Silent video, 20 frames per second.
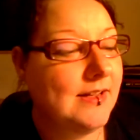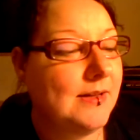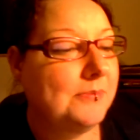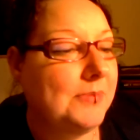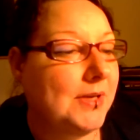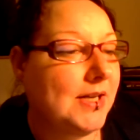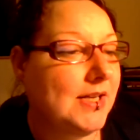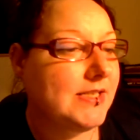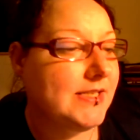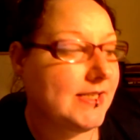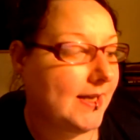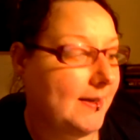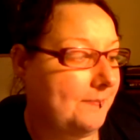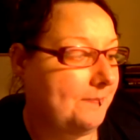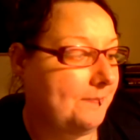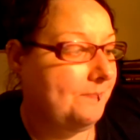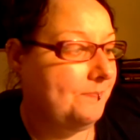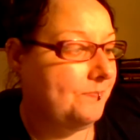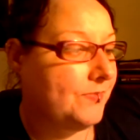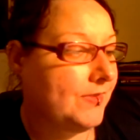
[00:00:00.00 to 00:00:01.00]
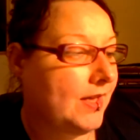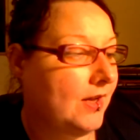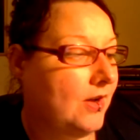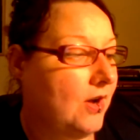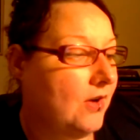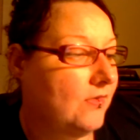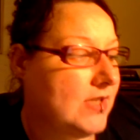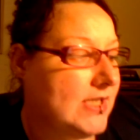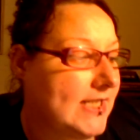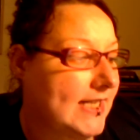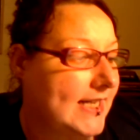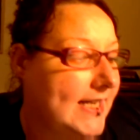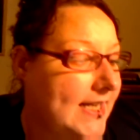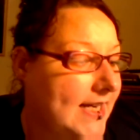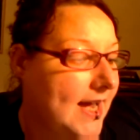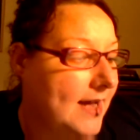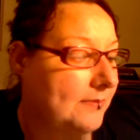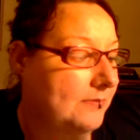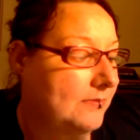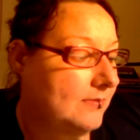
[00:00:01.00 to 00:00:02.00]
But um, obviously,
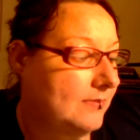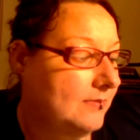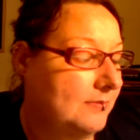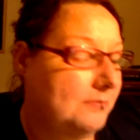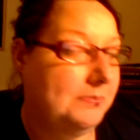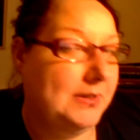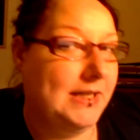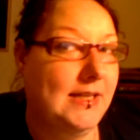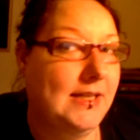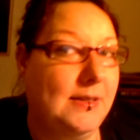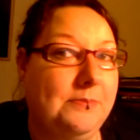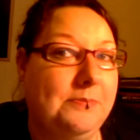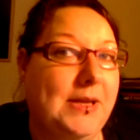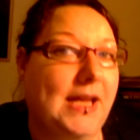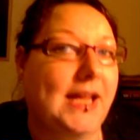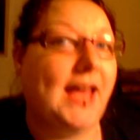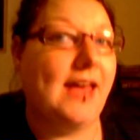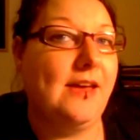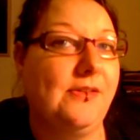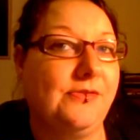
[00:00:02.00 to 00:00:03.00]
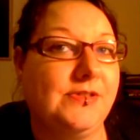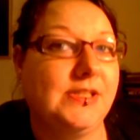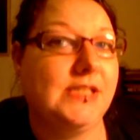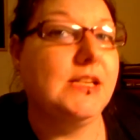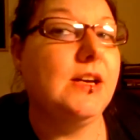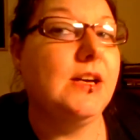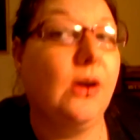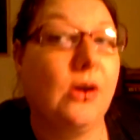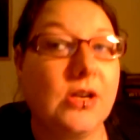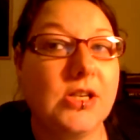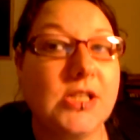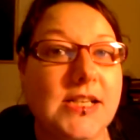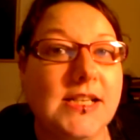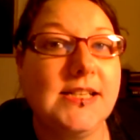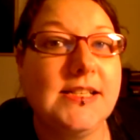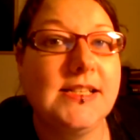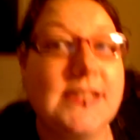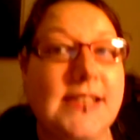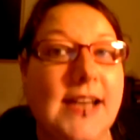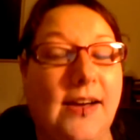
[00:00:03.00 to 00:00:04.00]
um, being a big hefty dog, she
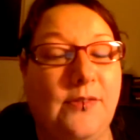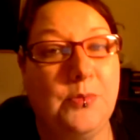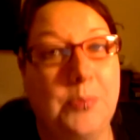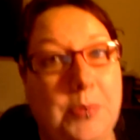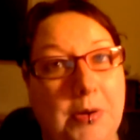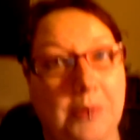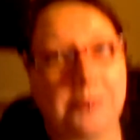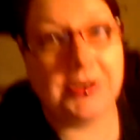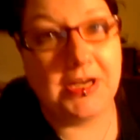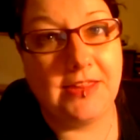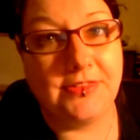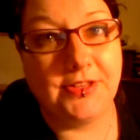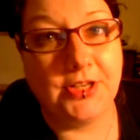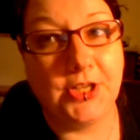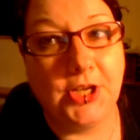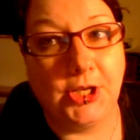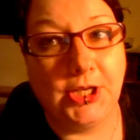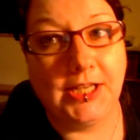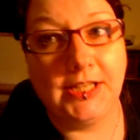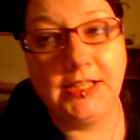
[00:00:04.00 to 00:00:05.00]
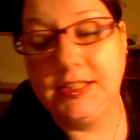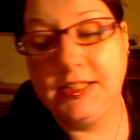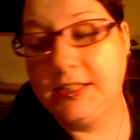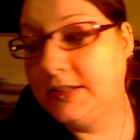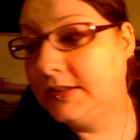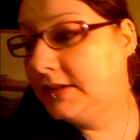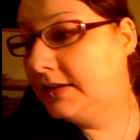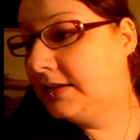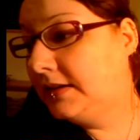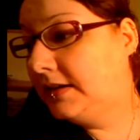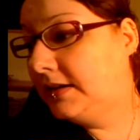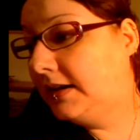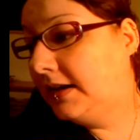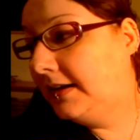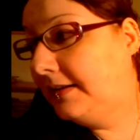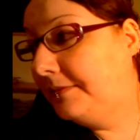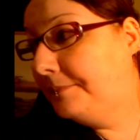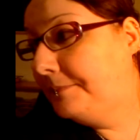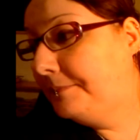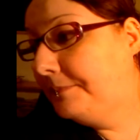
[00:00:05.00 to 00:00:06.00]
needs to have a proper leather collar,
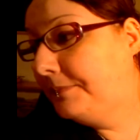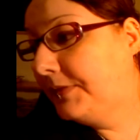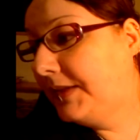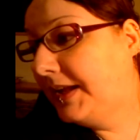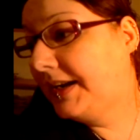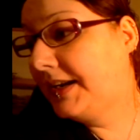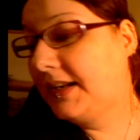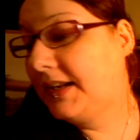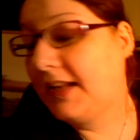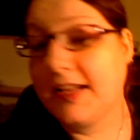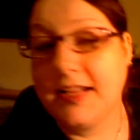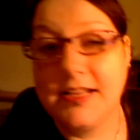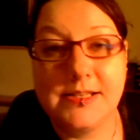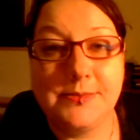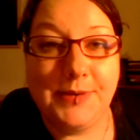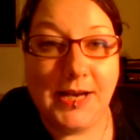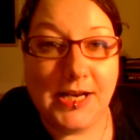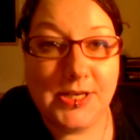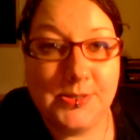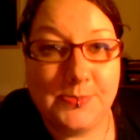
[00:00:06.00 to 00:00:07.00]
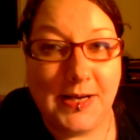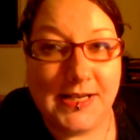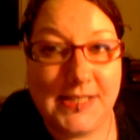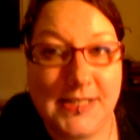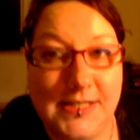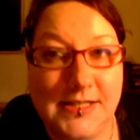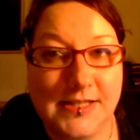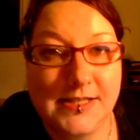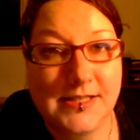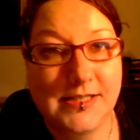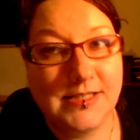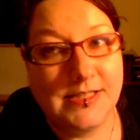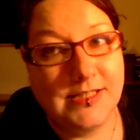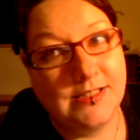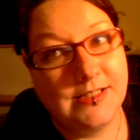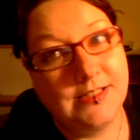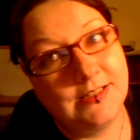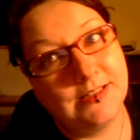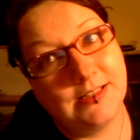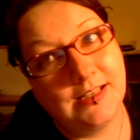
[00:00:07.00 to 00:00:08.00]
um, and I'd like it to match Maddie's.
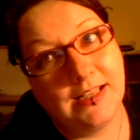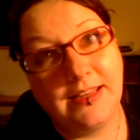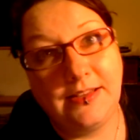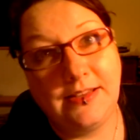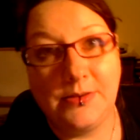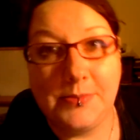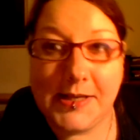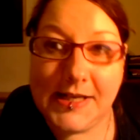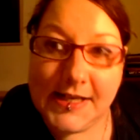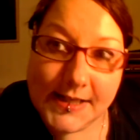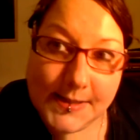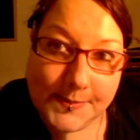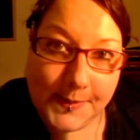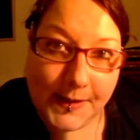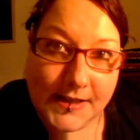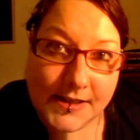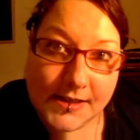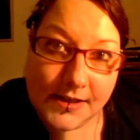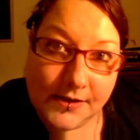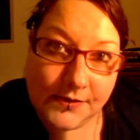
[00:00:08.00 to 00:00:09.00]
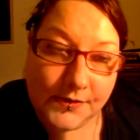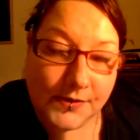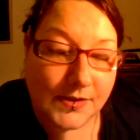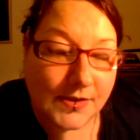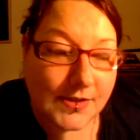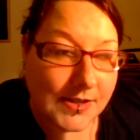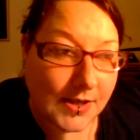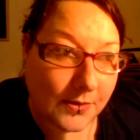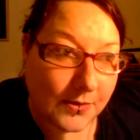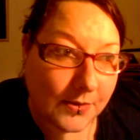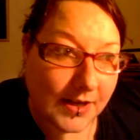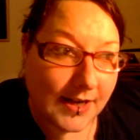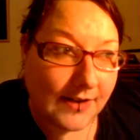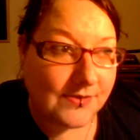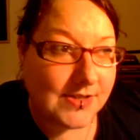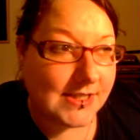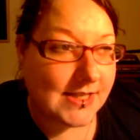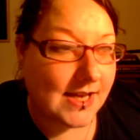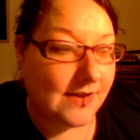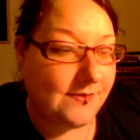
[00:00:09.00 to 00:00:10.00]
And they're a bit expensive, so I'm going to have
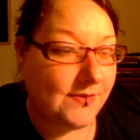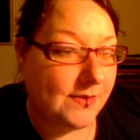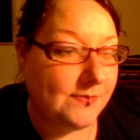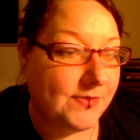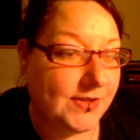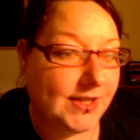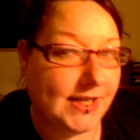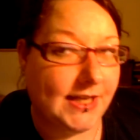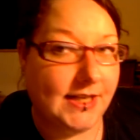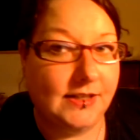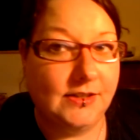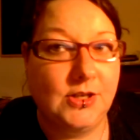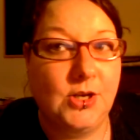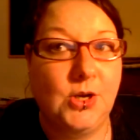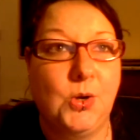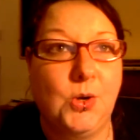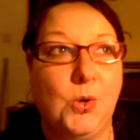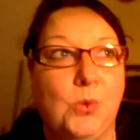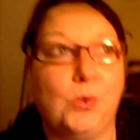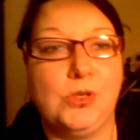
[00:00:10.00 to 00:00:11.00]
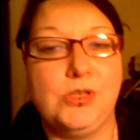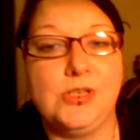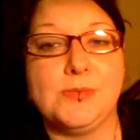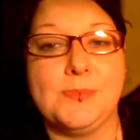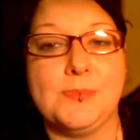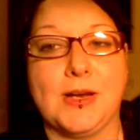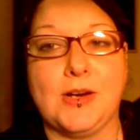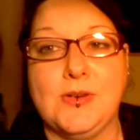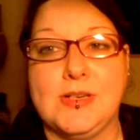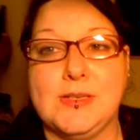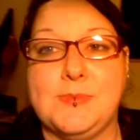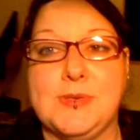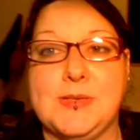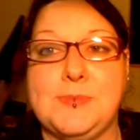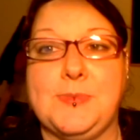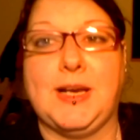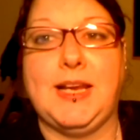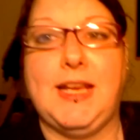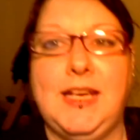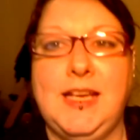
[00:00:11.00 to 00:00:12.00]
to save up for that, or use my Christmas
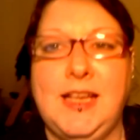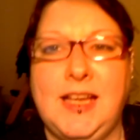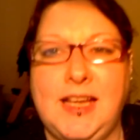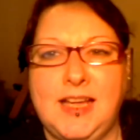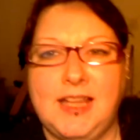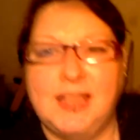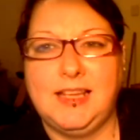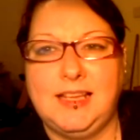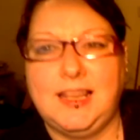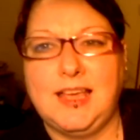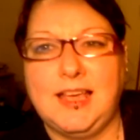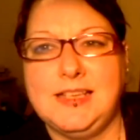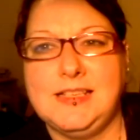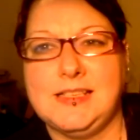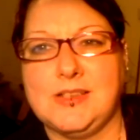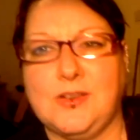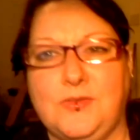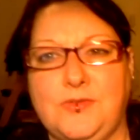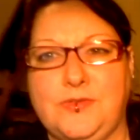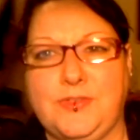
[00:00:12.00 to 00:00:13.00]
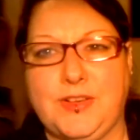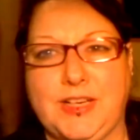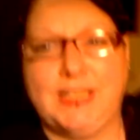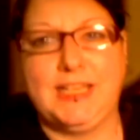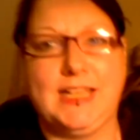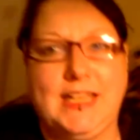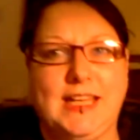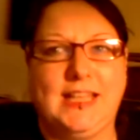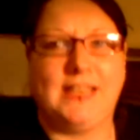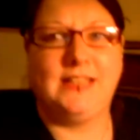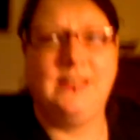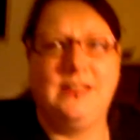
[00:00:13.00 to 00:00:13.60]
money. Light's gone funny again.